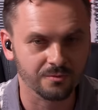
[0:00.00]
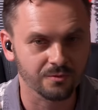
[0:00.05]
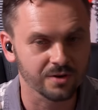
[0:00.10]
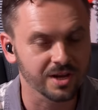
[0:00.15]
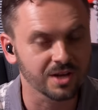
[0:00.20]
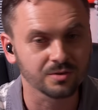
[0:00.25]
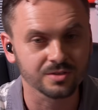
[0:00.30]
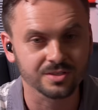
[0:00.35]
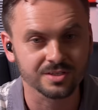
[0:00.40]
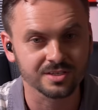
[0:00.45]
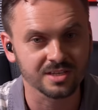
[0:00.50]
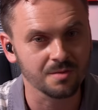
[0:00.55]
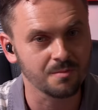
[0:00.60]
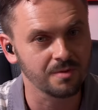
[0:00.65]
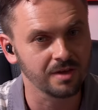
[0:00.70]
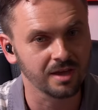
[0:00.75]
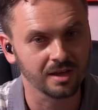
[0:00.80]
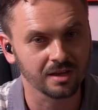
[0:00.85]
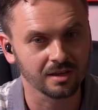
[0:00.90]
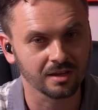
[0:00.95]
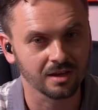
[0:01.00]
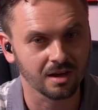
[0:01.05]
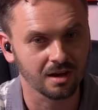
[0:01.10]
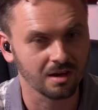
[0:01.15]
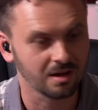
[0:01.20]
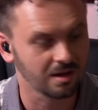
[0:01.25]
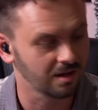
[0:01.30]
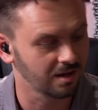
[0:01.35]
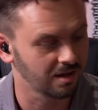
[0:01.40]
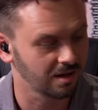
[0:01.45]
frequency being
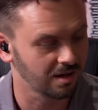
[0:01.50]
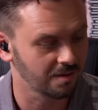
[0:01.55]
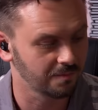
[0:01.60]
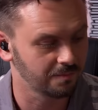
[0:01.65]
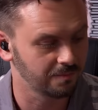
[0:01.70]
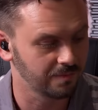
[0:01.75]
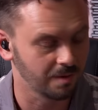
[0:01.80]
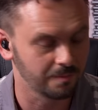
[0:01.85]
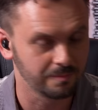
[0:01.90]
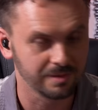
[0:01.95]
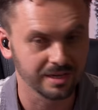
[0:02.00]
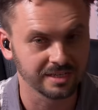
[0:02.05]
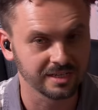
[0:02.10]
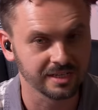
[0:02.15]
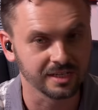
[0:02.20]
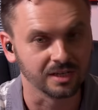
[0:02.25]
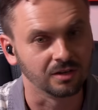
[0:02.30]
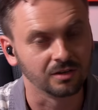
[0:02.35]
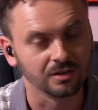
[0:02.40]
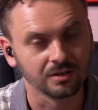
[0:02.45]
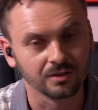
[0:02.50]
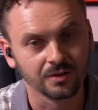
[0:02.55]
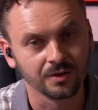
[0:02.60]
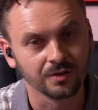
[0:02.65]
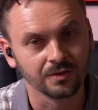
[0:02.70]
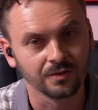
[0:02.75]
a, a, a big deal.